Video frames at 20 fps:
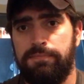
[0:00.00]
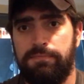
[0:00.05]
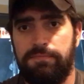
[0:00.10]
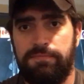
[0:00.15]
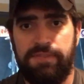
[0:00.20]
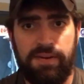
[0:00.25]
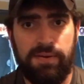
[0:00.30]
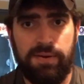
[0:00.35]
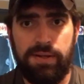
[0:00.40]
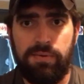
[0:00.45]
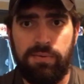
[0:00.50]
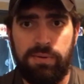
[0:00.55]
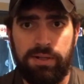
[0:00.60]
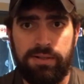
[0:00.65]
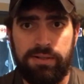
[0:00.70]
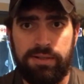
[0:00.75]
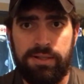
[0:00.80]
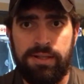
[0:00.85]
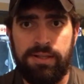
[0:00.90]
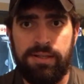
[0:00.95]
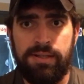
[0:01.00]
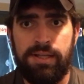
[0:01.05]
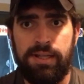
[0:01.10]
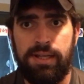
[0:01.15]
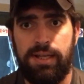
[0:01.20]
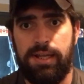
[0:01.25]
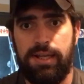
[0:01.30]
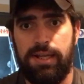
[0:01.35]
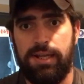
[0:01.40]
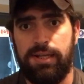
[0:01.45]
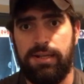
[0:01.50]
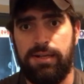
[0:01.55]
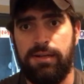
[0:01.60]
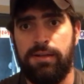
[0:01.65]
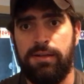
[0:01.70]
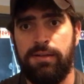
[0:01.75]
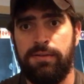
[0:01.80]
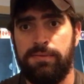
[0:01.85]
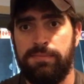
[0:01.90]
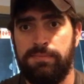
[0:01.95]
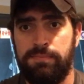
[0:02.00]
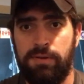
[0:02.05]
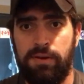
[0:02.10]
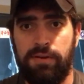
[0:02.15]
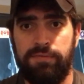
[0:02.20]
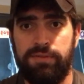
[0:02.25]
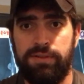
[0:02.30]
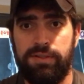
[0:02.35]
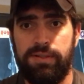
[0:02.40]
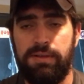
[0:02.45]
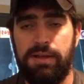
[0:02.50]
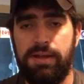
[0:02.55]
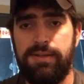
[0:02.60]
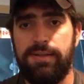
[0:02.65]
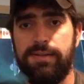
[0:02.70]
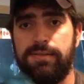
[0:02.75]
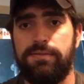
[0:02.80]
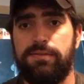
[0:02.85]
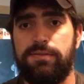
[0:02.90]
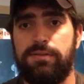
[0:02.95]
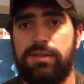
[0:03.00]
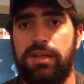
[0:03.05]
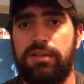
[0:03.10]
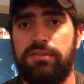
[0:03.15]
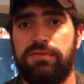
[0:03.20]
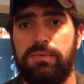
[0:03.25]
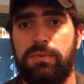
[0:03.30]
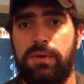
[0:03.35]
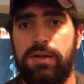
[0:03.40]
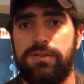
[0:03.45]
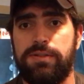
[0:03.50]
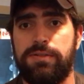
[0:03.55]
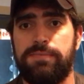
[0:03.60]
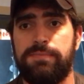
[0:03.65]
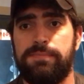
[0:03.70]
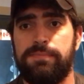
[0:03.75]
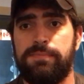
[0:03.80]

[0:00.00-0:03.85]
very quickly, and hopefully you like it. So thanks for watching.